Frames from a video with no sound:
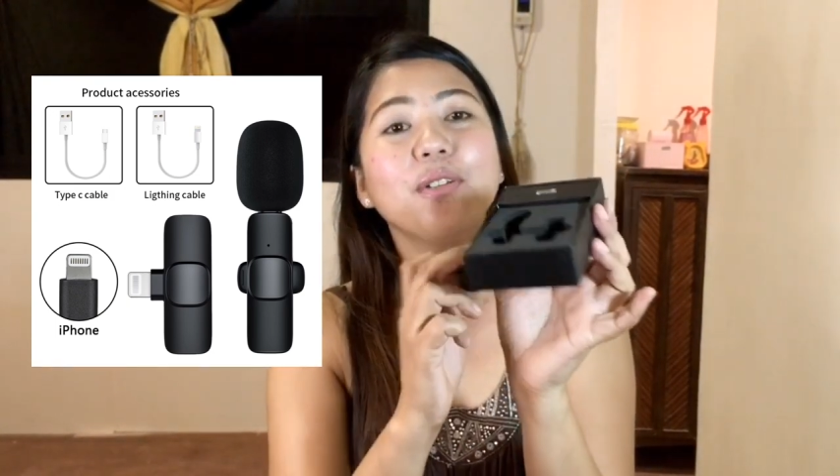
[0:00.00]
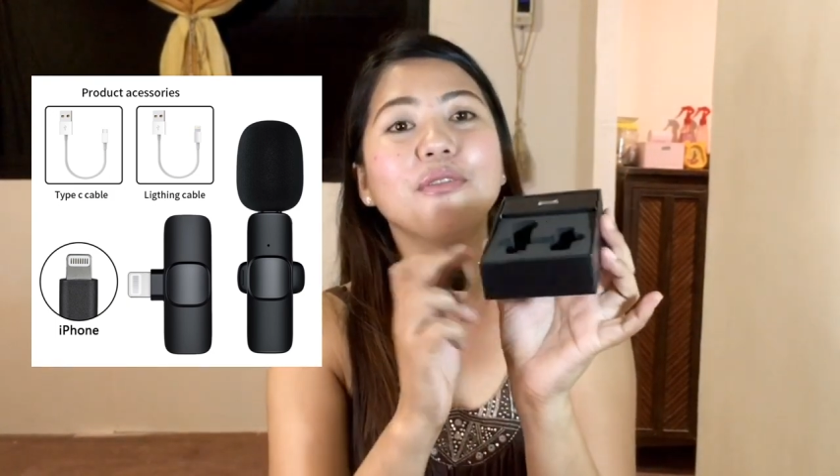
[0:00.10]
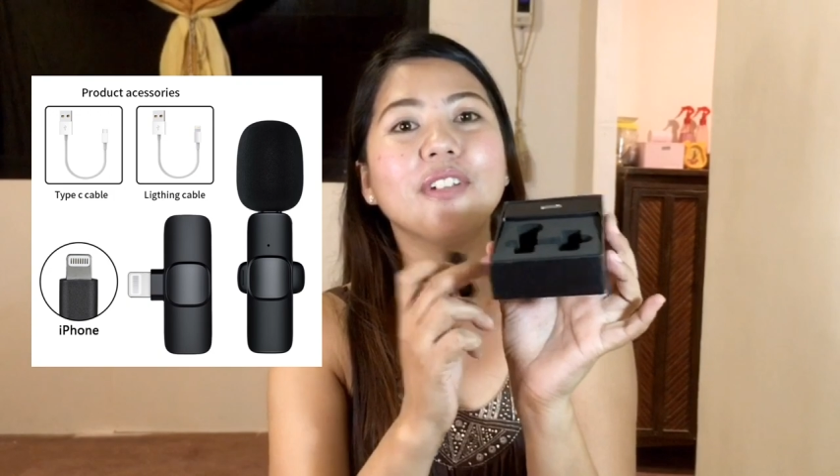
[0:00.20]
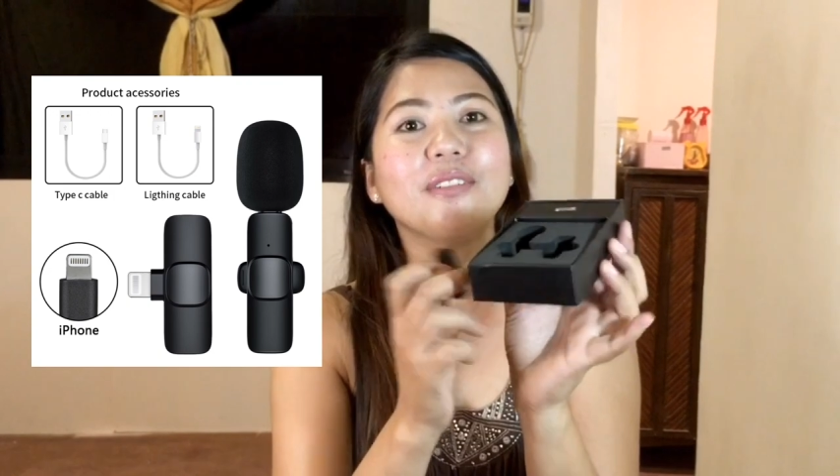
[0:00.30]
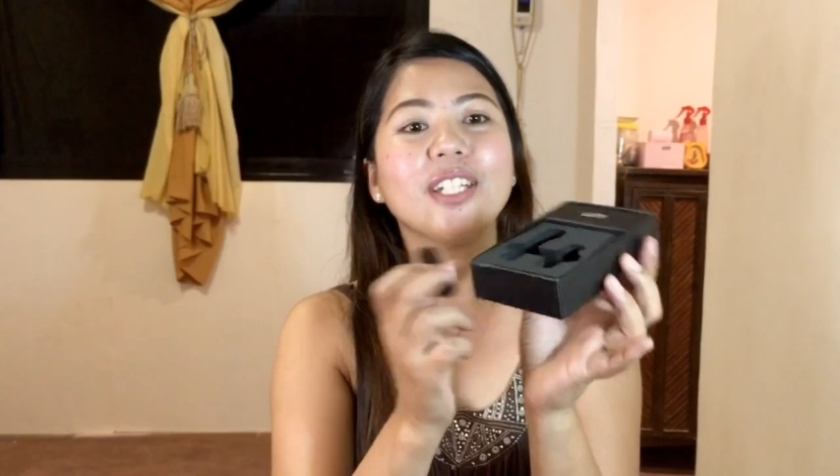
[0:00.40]

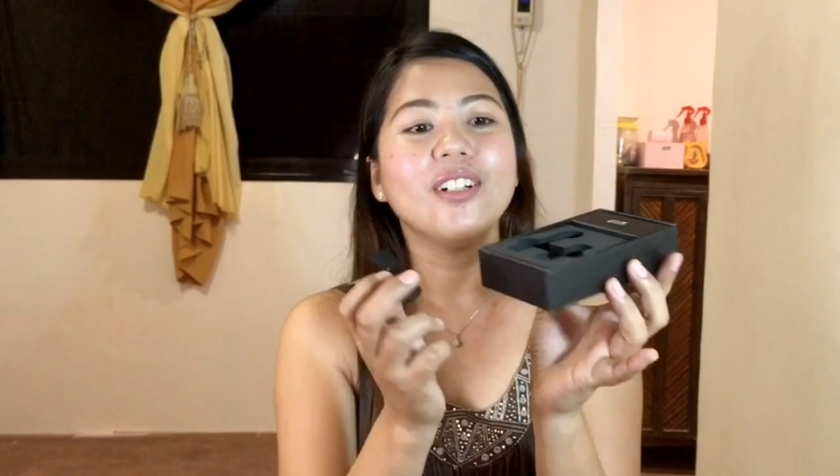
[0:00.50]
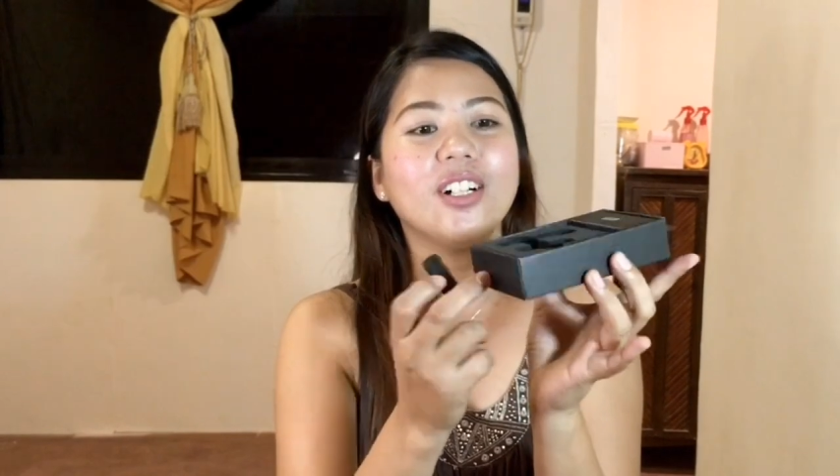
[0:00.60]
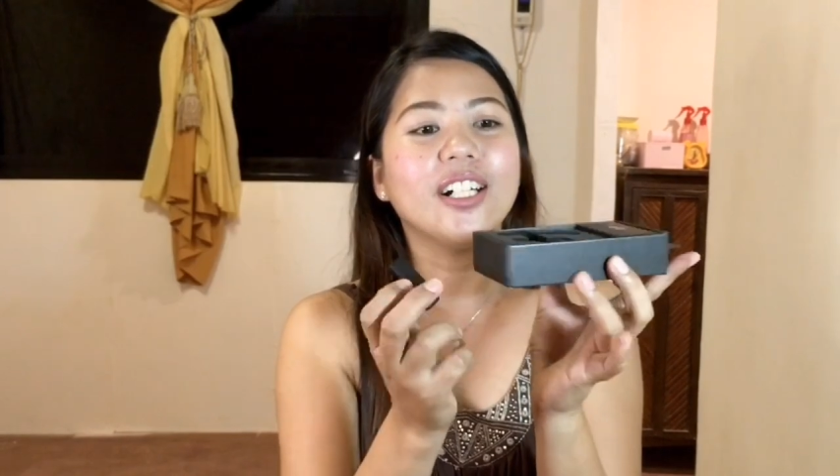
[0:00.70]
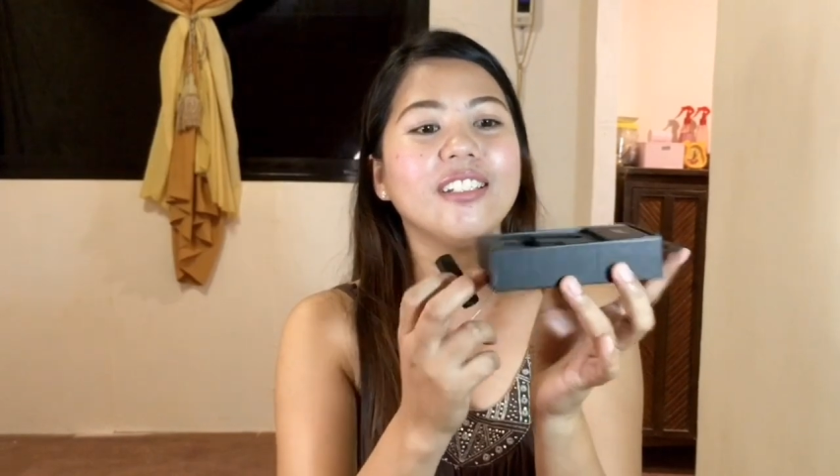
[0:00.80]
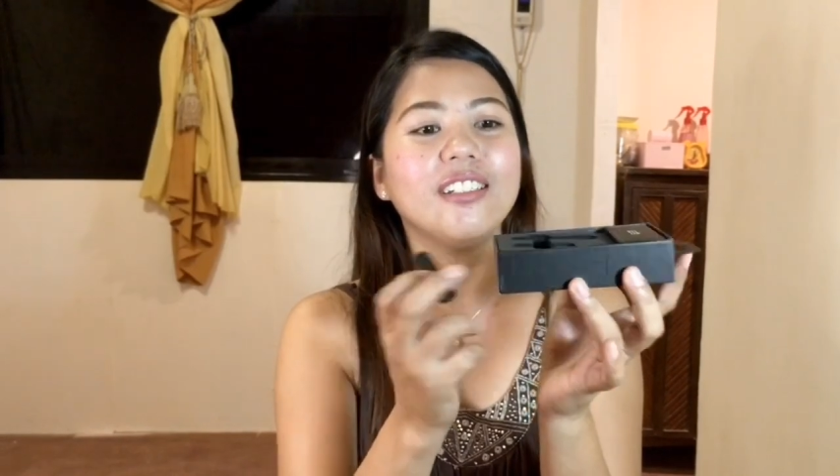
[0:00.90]
very
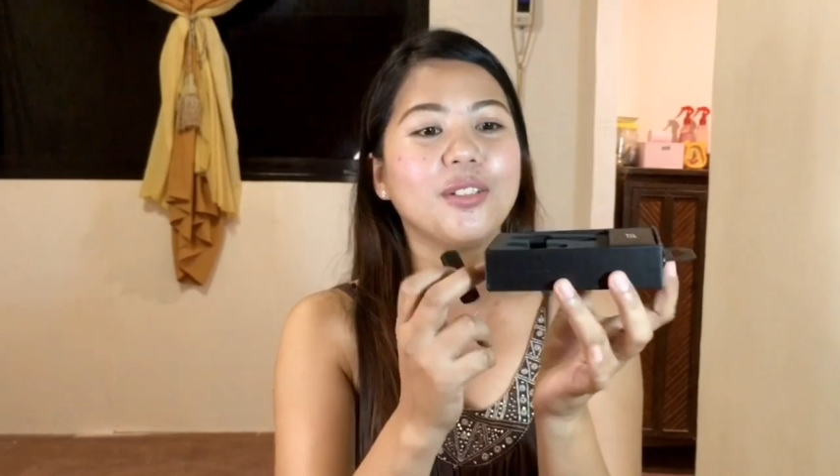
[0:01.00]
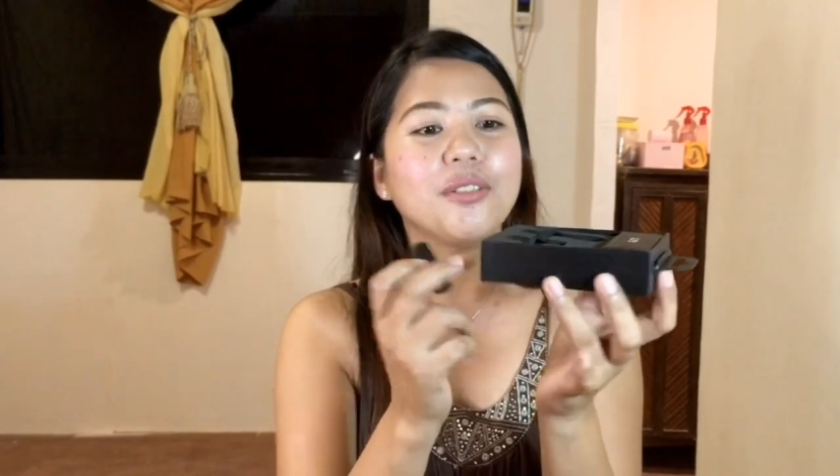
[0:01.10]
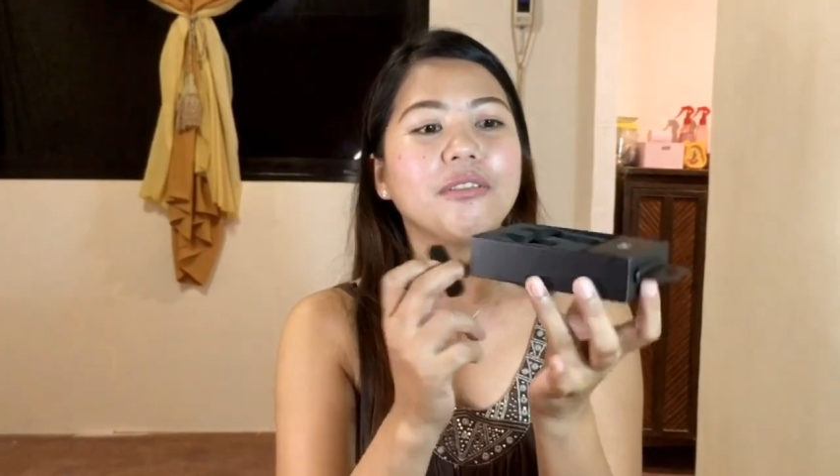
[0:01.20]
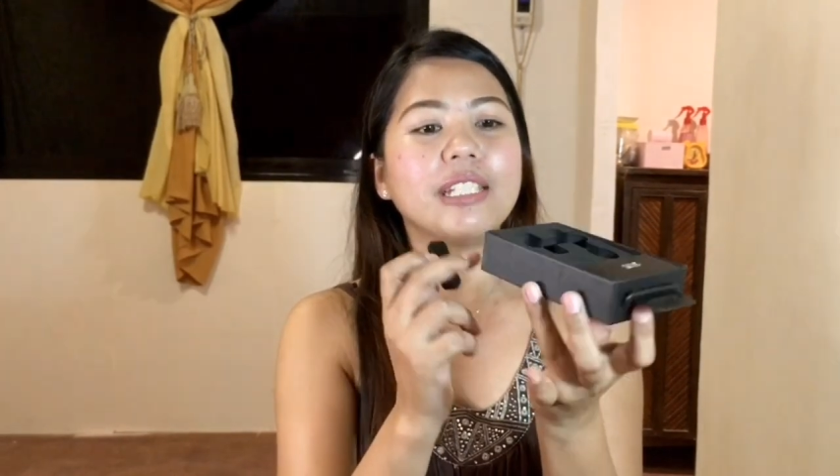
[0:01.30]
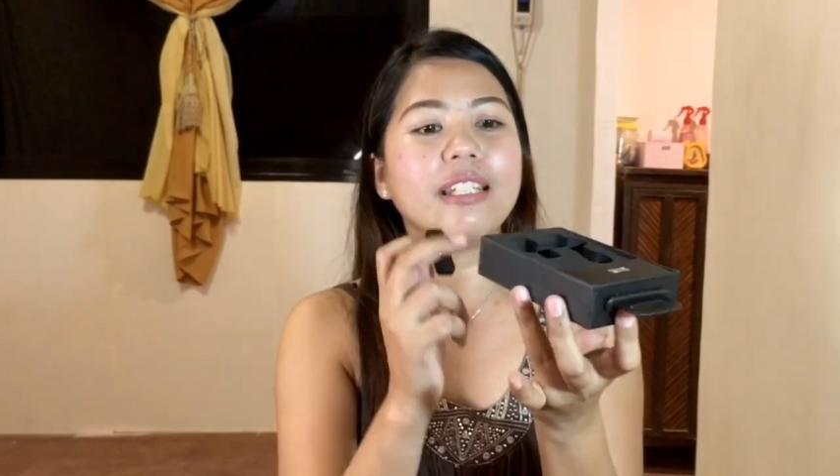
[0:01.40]
hard,
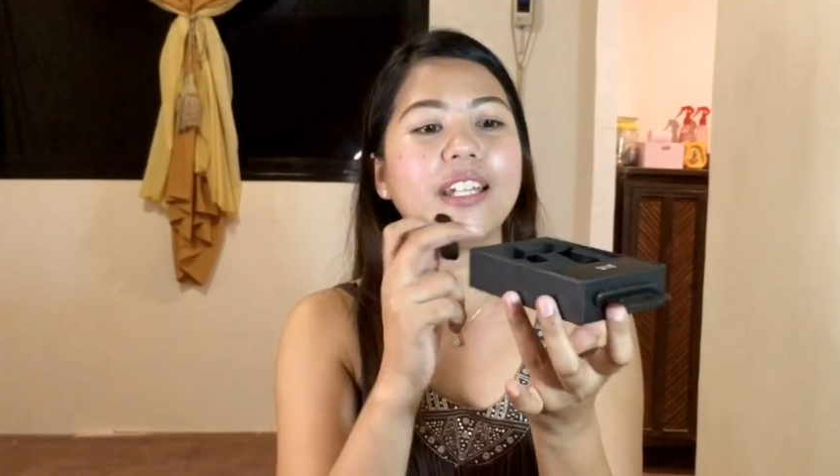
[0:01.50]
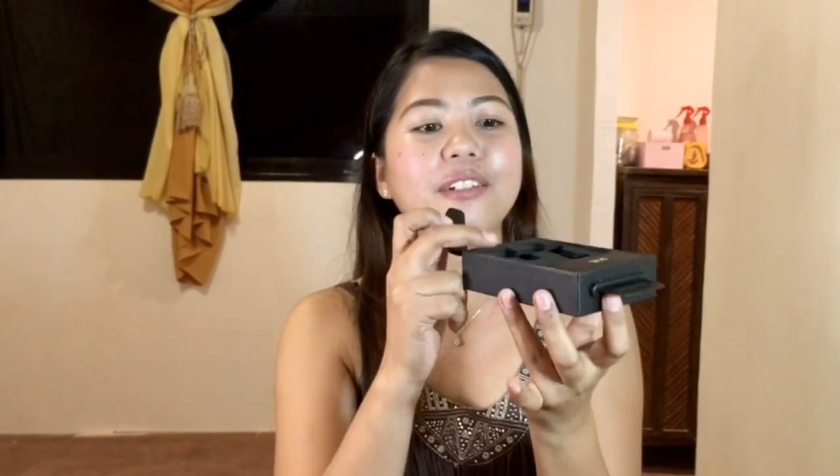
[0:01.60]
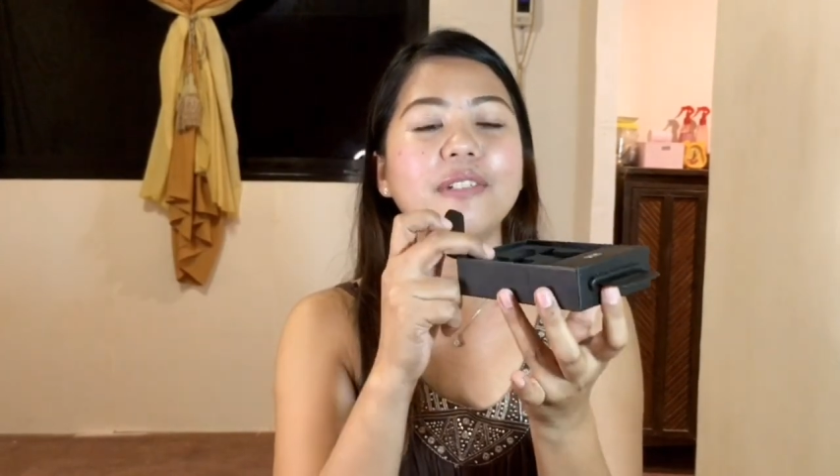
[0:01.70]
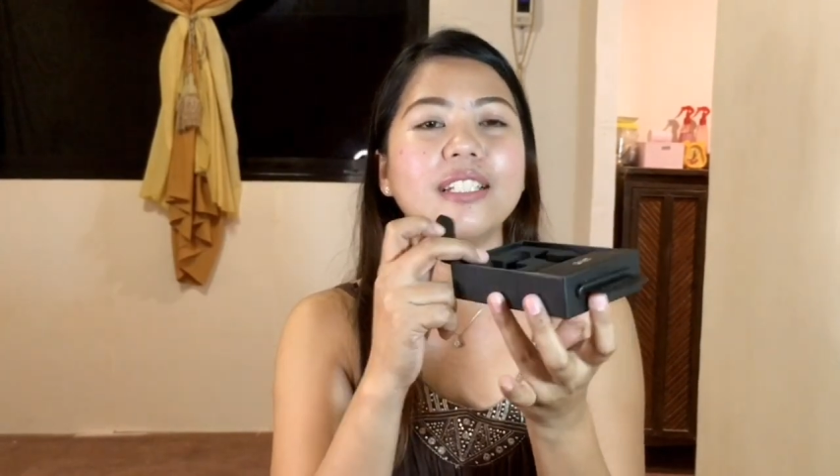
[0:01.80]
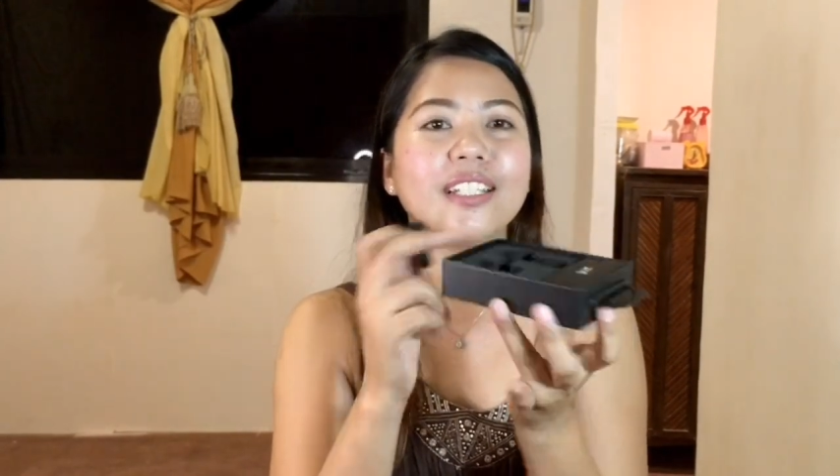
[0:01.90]
so
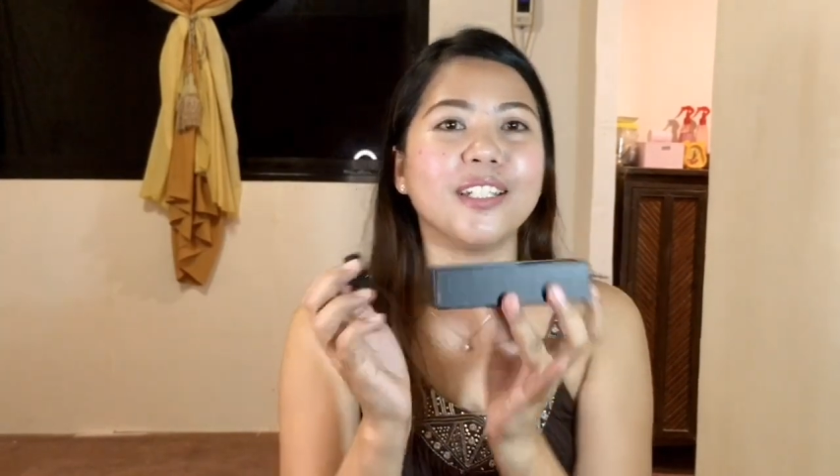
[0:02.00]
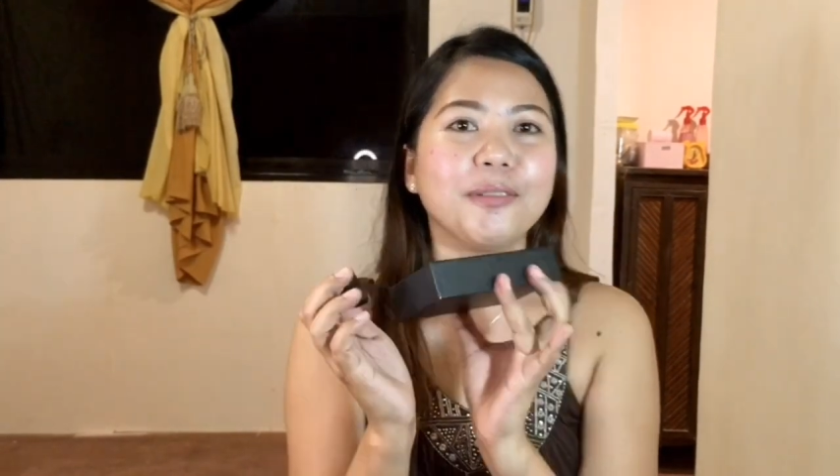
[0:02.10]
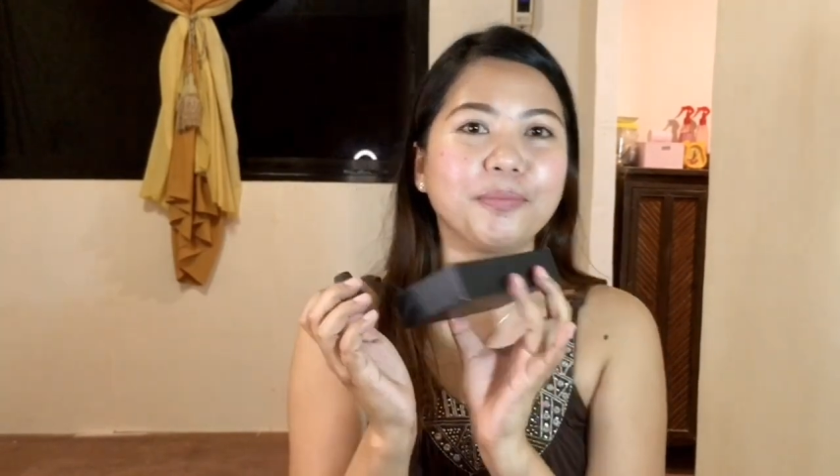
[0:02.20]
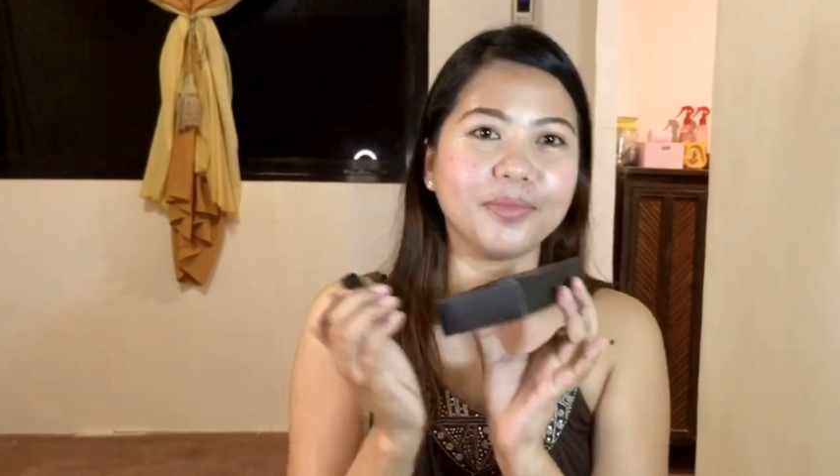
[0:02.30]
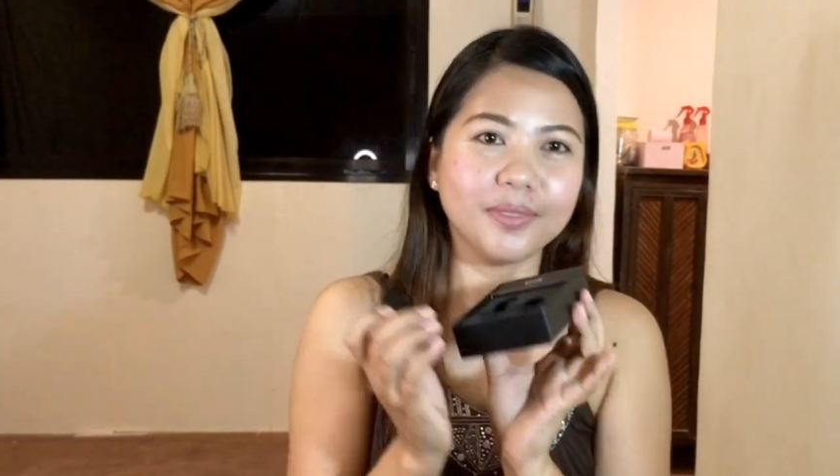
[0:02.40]
they really